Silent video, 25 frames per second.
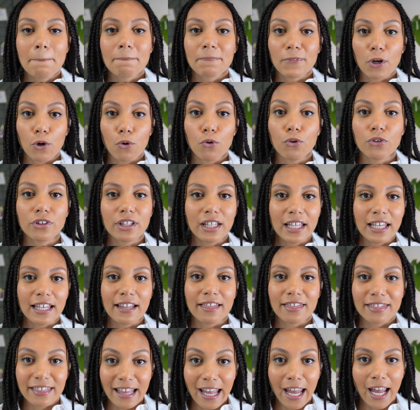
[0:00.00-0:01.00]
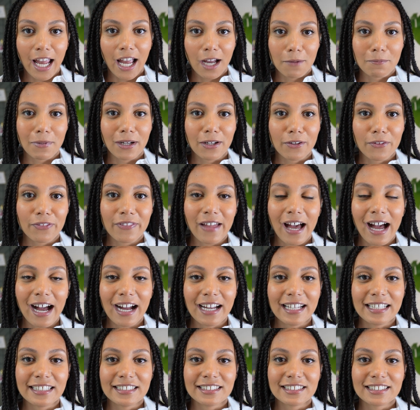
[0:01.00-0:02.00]
The only thing about
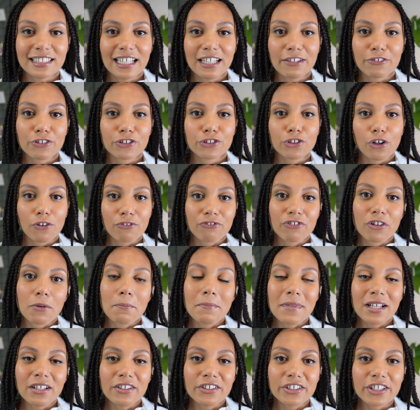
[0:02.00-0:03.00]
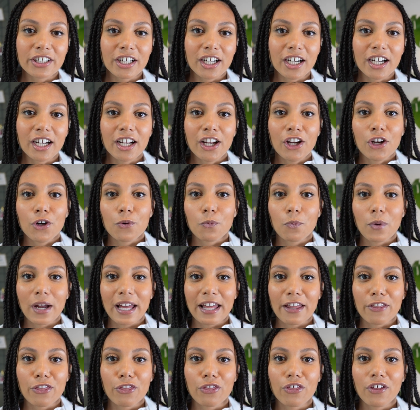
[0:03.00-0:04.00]
that is that if you're not familiar
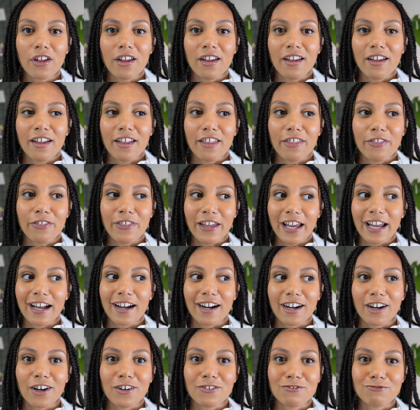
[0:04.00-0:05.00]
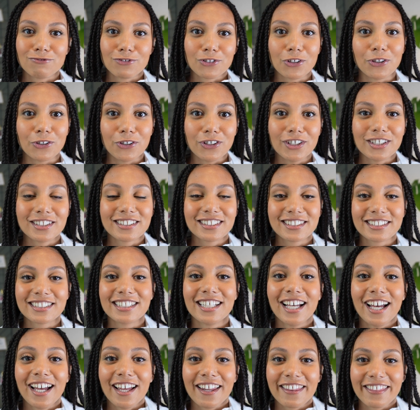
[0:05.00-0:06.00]
with their
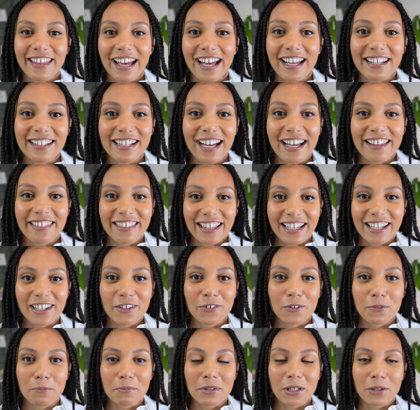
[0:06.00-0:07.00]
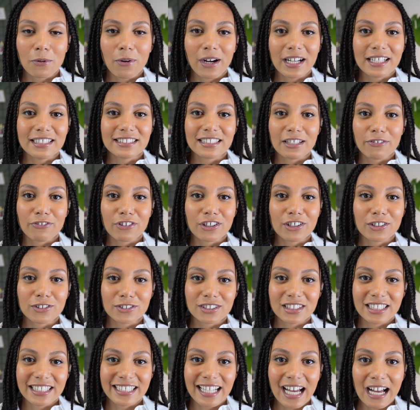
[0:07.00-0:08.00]
routes, then I think it would be quite
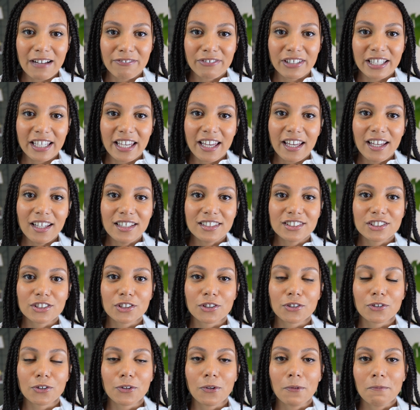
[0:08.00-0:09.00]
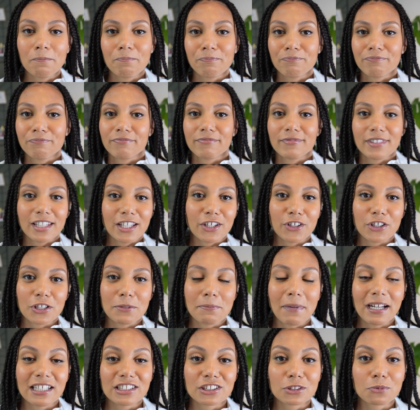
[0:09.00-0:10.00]
difficult to navigate. So, you know, you
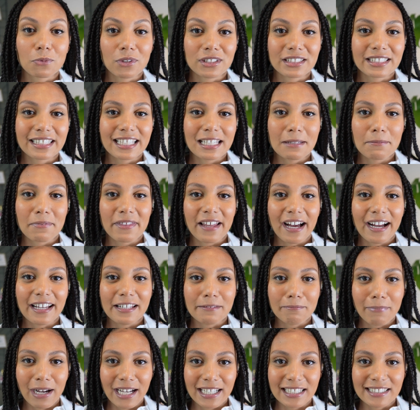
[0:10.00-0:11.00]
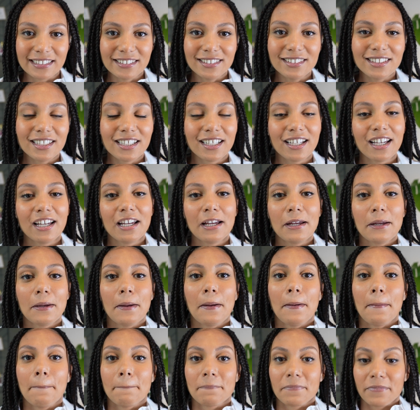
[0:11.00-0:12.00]
might just want to keep that in mind.
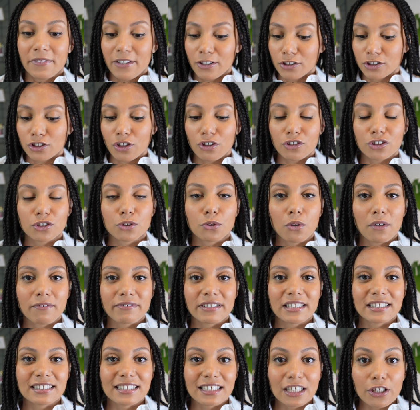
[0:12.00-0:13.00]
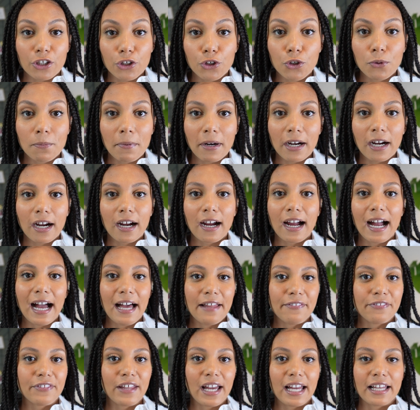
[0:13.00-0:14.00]
There's also obviously Uber,
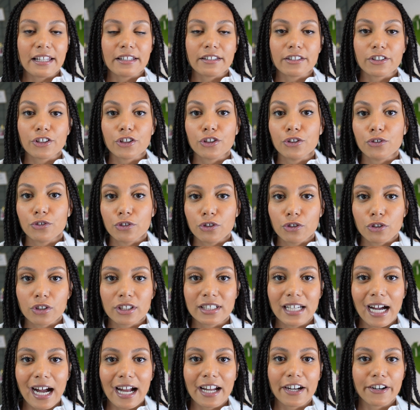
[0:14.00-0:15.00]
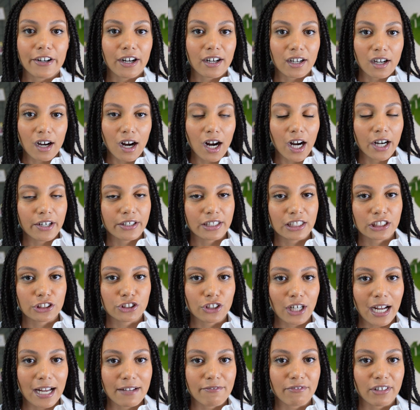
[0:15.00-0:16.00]
and then, you know, you could hire a car and a
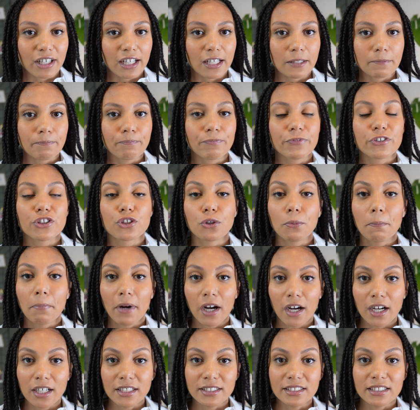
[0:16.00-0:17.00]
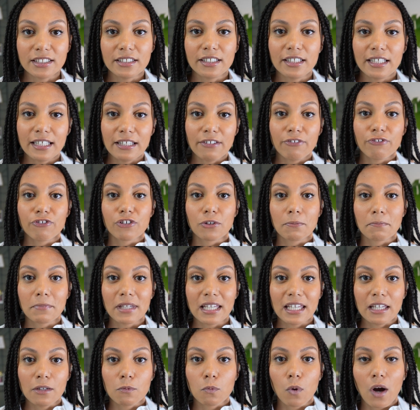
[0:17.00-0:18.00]
driver. So personally, for
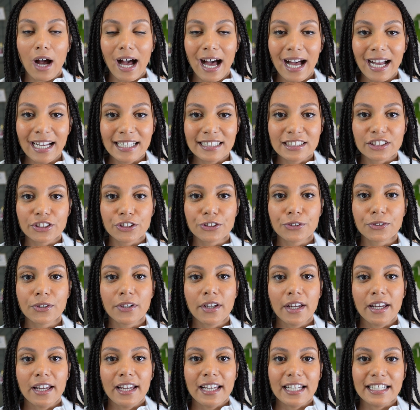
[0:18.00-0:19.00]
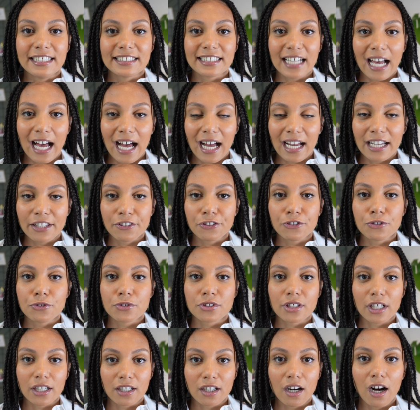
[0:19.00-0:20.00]
me, what I do is I
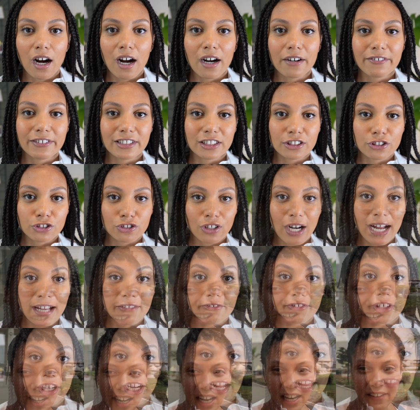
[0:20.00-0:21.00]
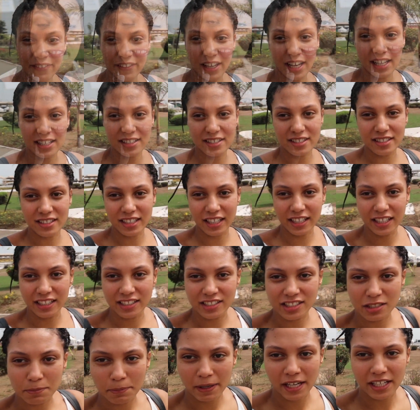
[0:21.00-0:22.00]
use a car and a driver, and that's the
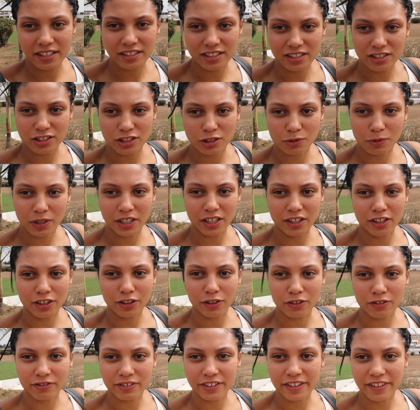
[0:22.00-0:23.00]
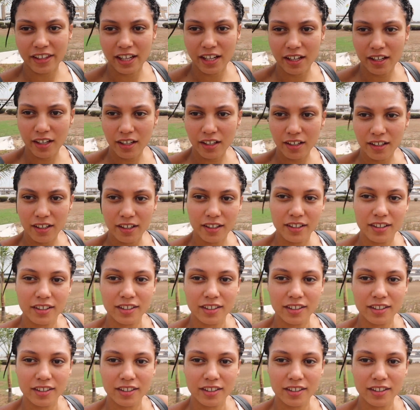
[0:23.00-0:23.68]
Independence Square over there.